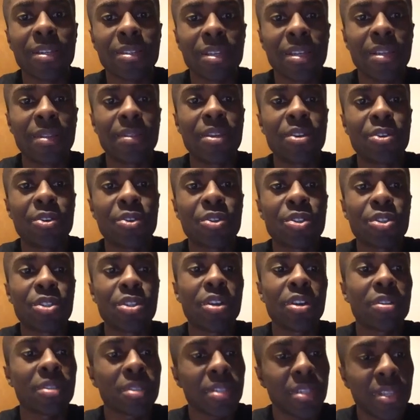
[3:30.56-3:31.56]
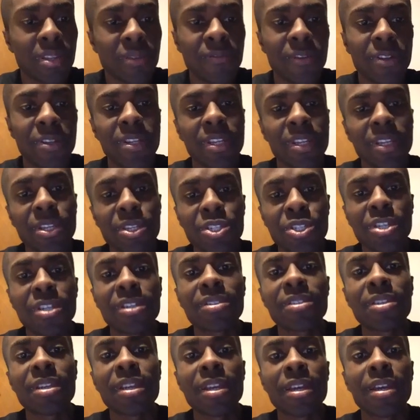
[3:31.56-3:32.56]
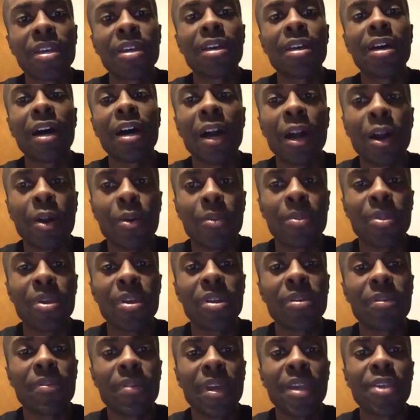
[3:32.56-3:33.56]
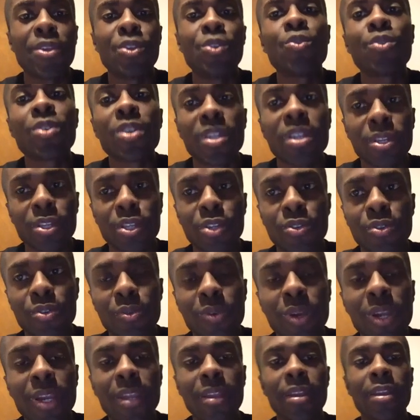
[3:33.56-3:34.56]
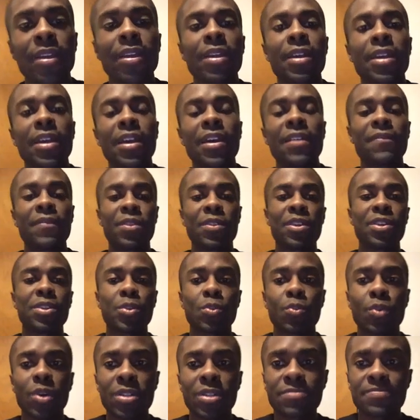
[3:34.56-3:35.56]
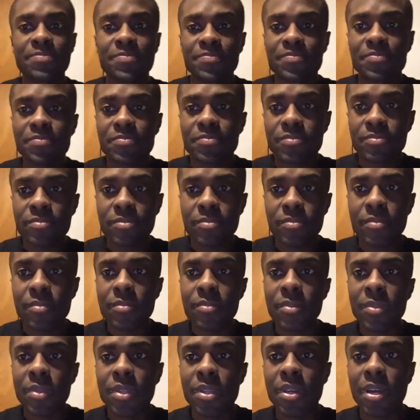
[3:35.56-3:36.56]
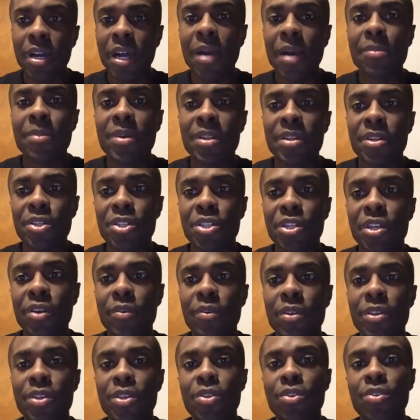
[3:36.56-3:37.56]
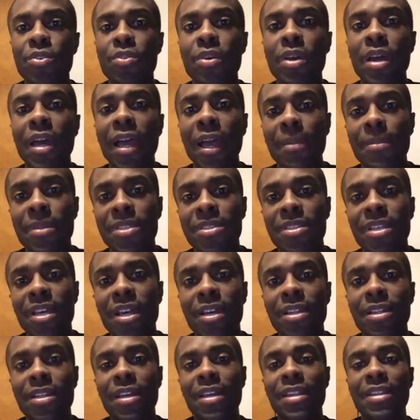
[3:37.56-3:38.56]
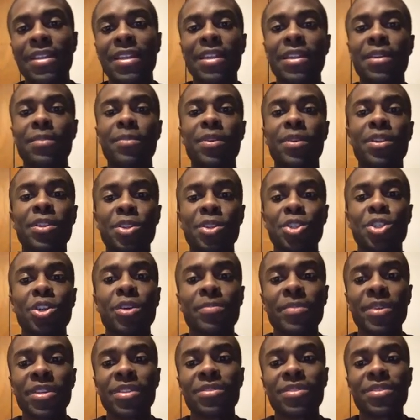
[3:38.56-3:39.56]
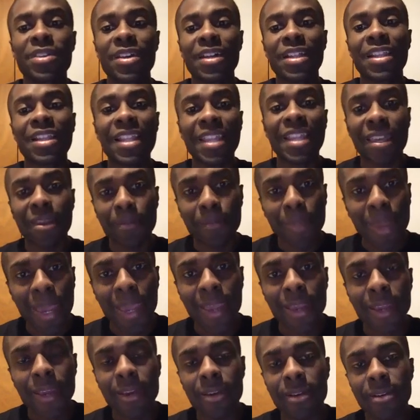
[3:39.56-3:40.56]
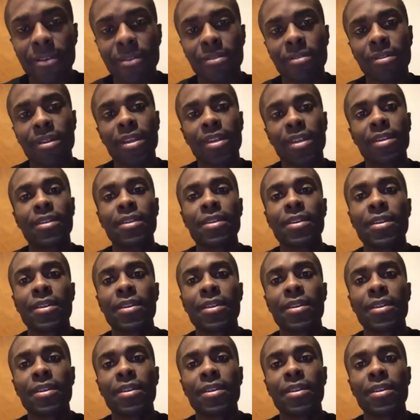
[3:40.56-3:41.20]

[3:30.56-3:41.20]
that there's tons of different niches out there that you can use. Right. And for this one, I'm going to show you Amazon and then I'm going to jump into ClickBank. Right.